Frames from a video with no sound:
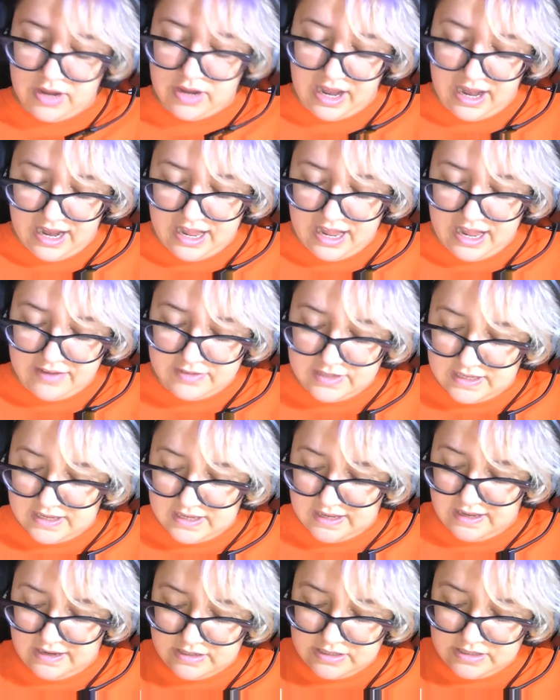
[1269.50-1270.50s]
I have to
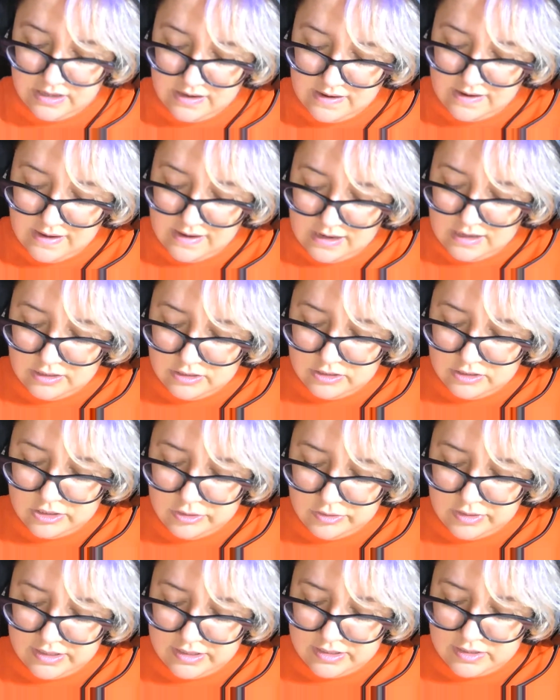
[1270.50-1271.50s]
get
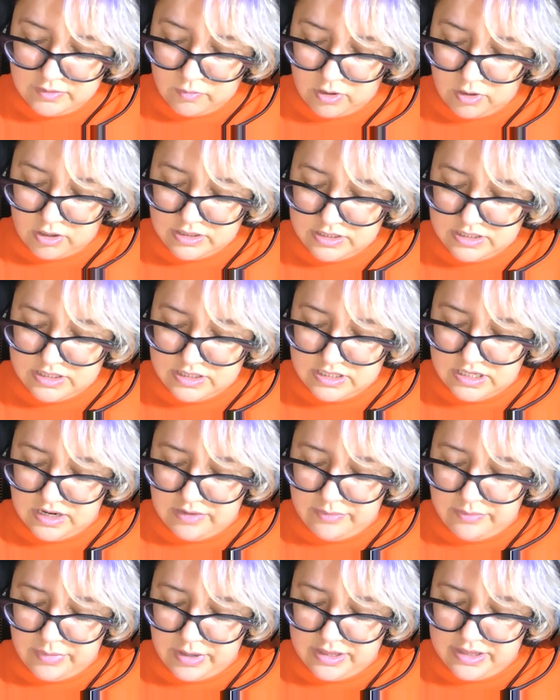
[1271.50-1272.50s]
2,000 words
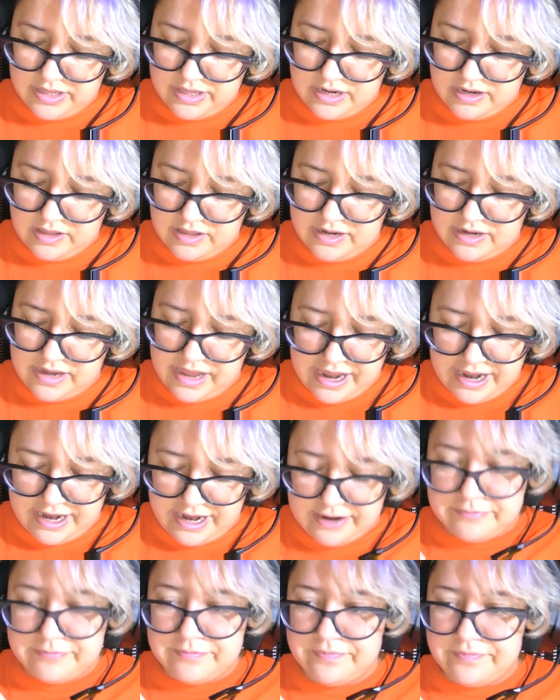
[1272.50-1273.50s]
done by the end of the
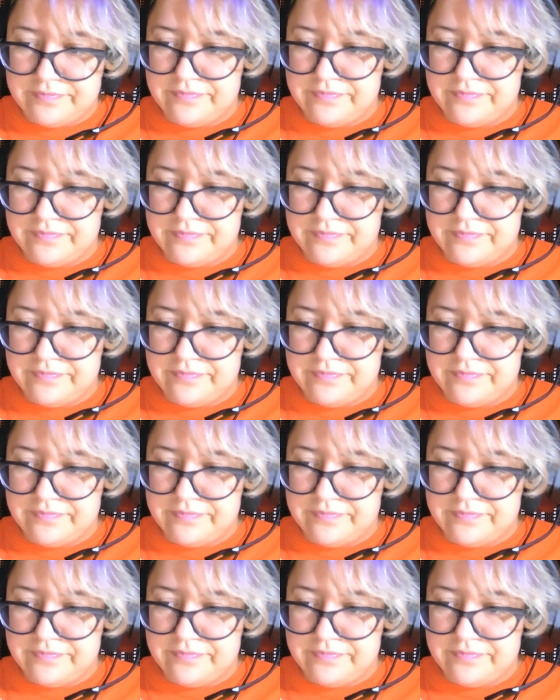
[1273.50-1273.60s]
day,